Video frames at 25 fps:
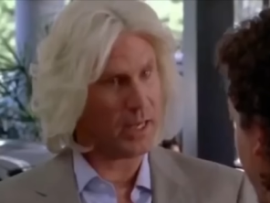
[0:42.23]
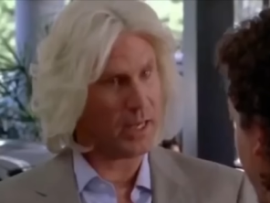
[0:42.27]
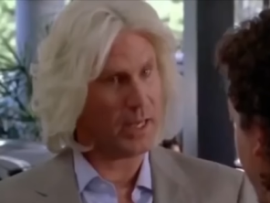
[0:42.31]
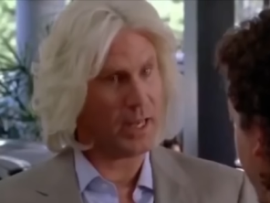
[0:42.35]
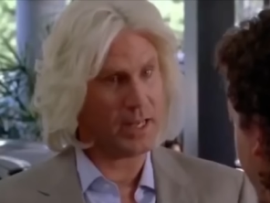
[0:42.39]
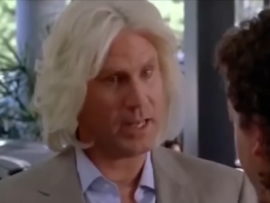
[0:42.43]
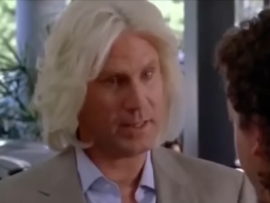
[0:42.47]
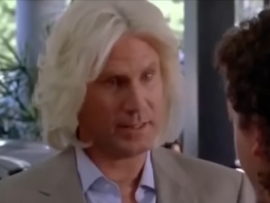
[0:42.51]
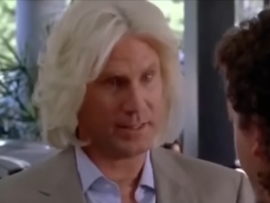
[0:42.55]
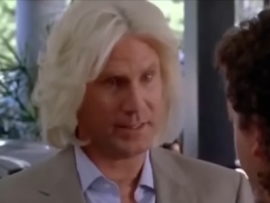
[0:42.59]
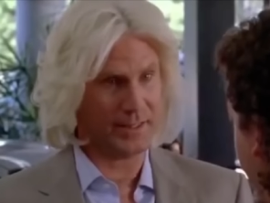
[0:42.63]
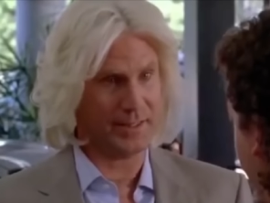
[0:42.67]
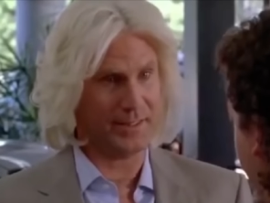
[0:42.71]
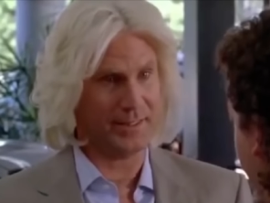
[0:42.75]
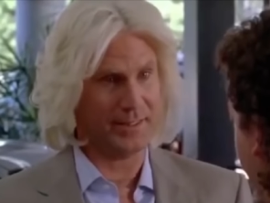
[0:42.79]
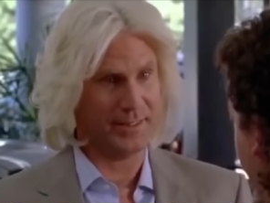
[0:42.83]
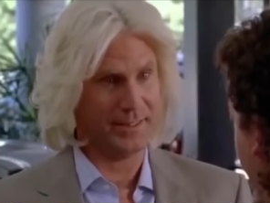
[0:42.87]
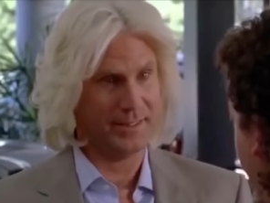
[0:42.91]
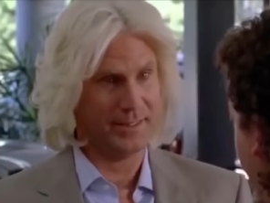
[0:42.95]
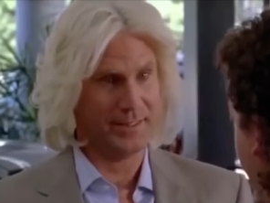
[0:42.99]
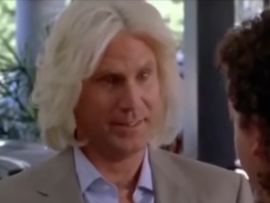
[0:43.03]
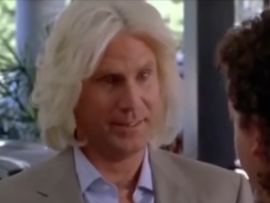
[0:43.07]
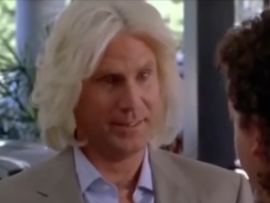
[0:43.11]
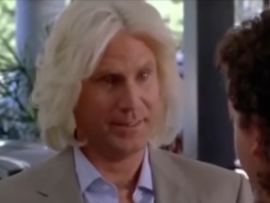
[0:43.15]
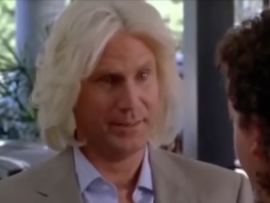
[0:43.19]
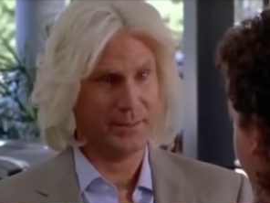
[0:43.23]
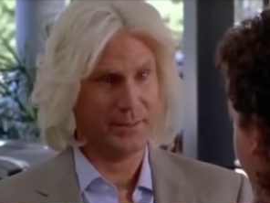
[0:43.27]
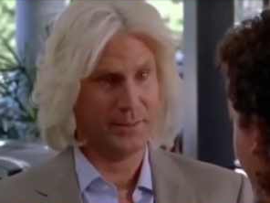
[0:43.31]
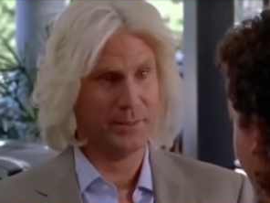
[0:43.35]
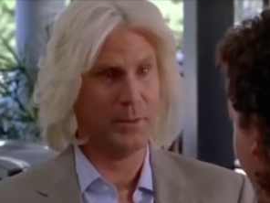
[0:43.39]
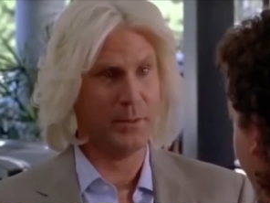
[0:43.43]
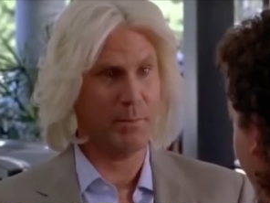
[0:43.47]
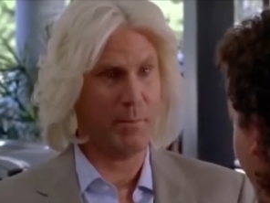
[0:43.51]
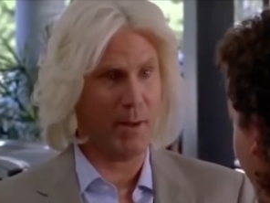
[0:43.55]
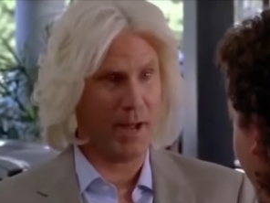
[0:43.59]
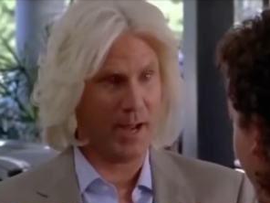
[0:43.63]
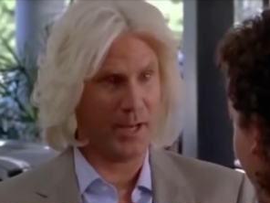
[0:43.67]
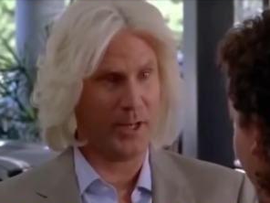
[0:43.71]
hesitant to
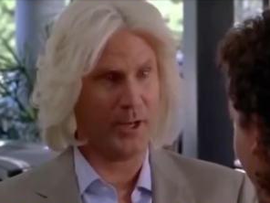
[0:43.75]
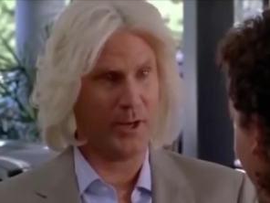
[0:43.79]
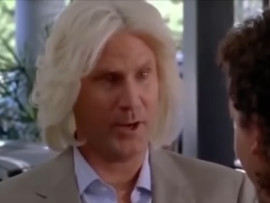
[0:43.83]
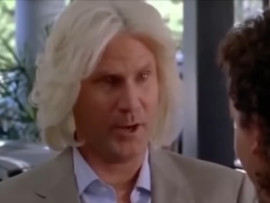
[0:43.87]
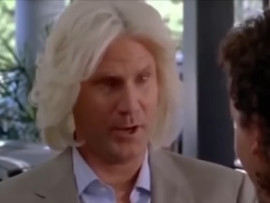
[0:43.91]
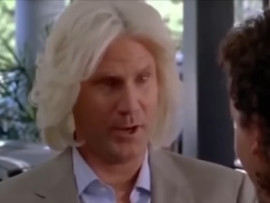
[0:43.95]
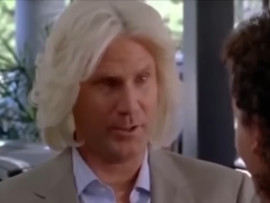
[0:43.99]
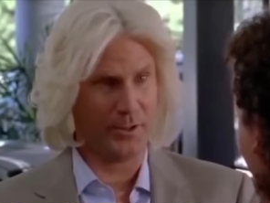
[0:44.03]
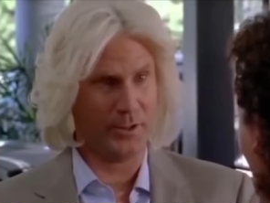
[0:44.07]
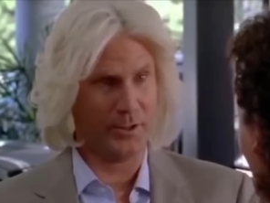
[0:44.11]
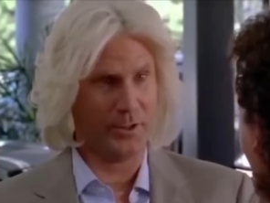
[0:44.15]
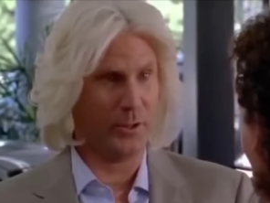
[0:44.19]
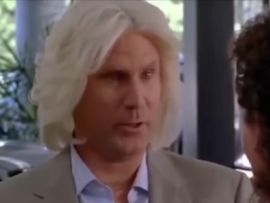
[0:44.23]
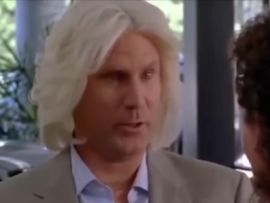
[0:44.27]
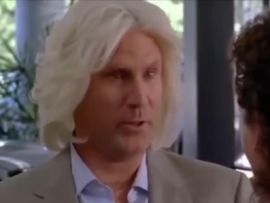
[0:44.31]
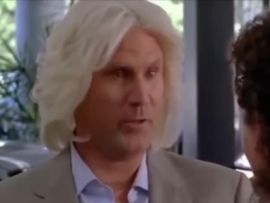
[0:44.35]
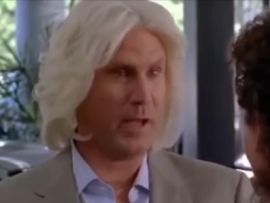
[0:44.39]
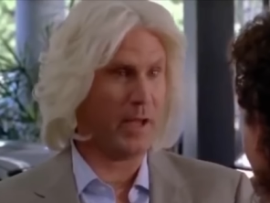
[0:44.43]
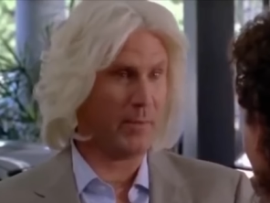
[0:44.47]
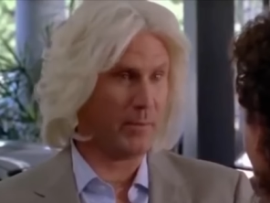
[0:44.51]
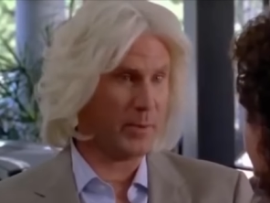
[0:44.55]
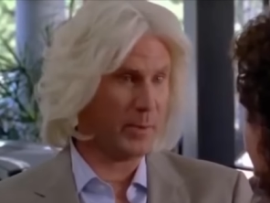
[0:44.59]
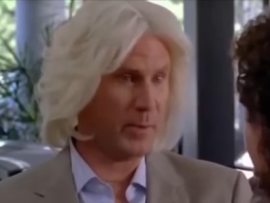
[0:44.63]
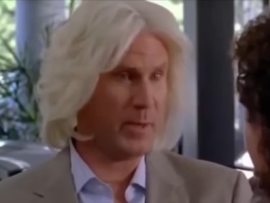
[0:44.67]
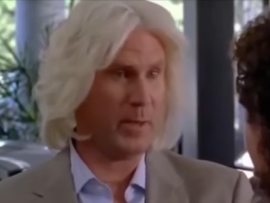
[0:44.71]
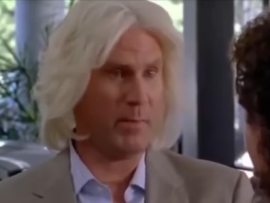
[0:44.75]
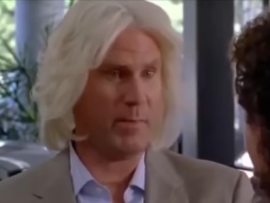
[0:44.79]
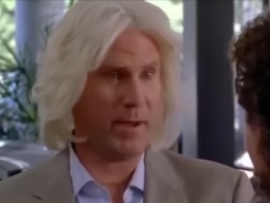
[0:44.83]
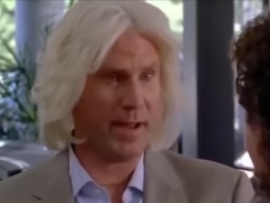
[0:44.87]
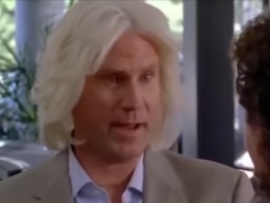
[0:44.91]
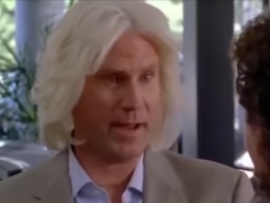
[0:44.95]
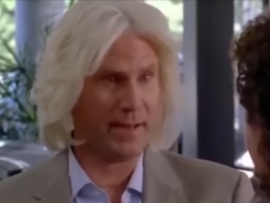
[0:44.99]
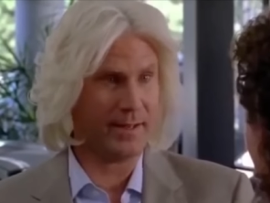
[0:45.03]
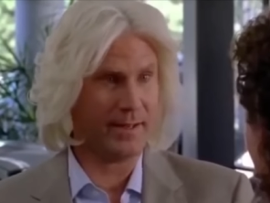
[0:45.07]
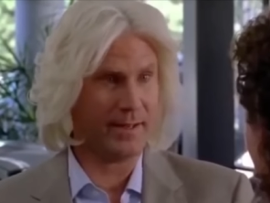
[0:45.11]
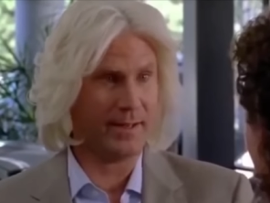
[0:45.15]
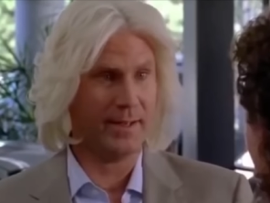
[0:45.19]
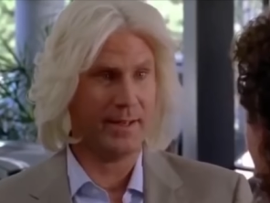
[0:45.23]
buy cars. So you happen to be a
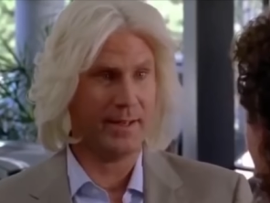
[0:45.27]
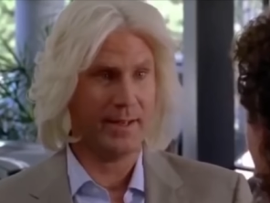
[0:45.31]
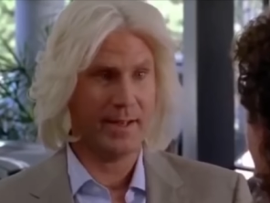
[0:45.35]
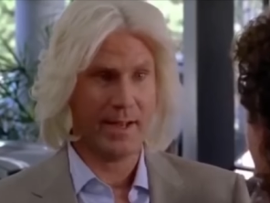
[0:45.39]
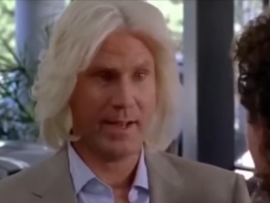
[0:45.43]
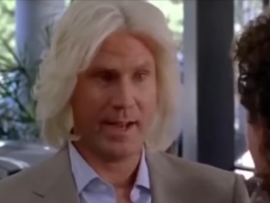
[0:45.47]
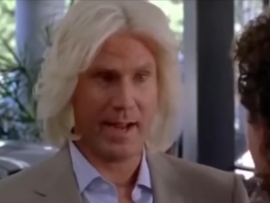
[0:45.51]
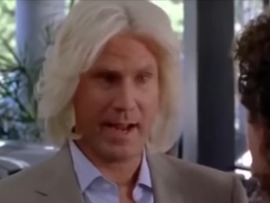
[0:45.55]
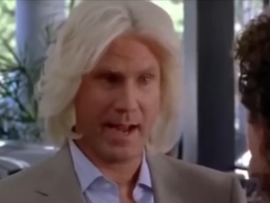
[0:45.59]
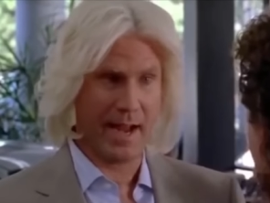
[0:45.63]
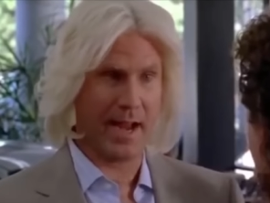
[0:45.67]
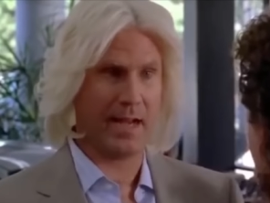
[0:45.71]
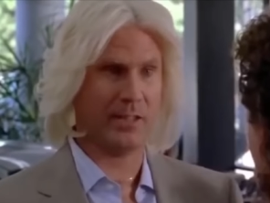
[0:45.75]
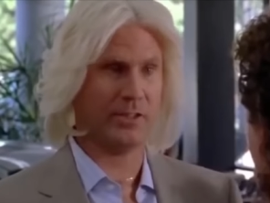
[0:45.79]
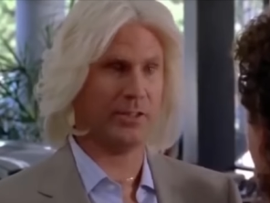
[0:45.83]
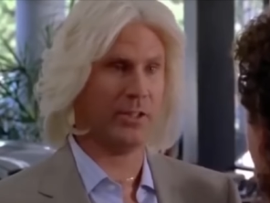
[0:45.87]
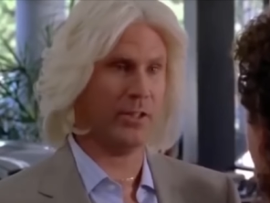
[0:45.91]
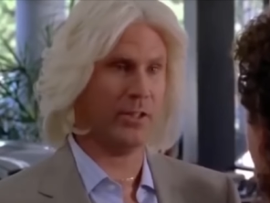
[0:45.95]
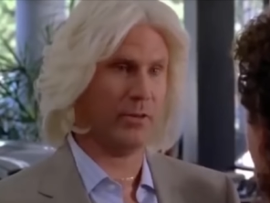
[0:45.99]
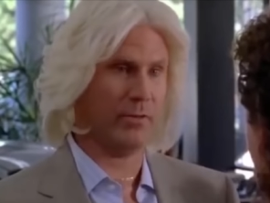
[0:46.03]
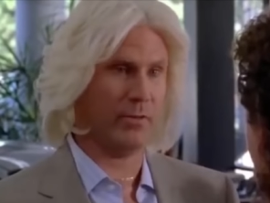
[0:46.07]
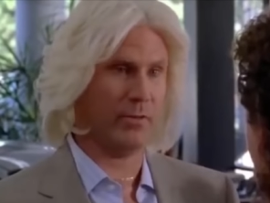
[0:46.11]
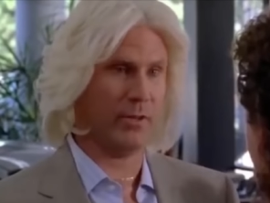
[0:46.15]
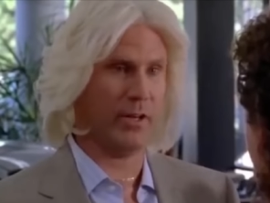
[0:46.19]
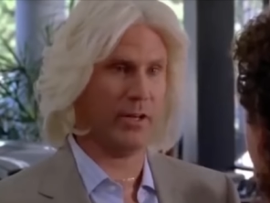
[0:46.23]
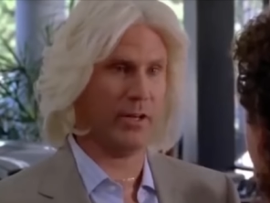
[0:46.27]
man? Yeah. Ashley over there will